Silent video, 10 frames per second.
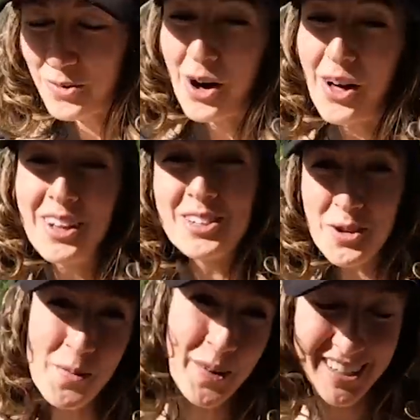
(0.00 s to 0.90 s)
Well, that's
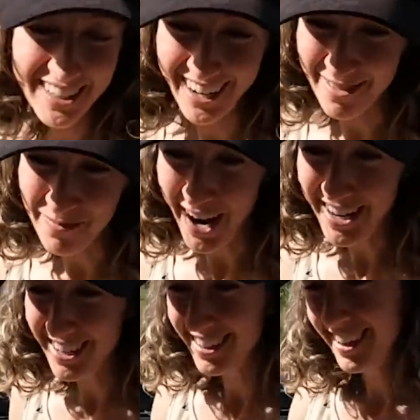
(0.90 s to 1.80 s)
super exciting.
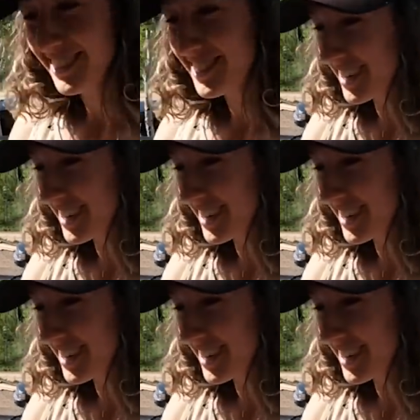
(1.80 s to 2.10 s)
Brandon and